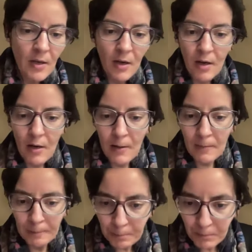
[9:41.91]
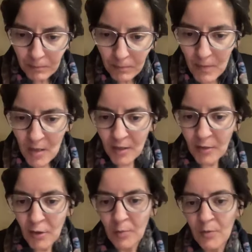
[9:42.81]
in
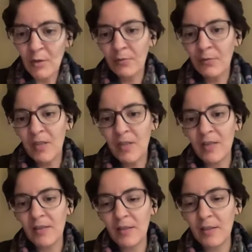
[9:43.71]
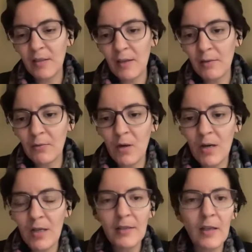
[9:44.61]
terms of discussing kind of
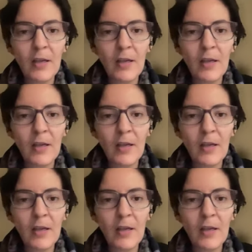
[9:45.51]
what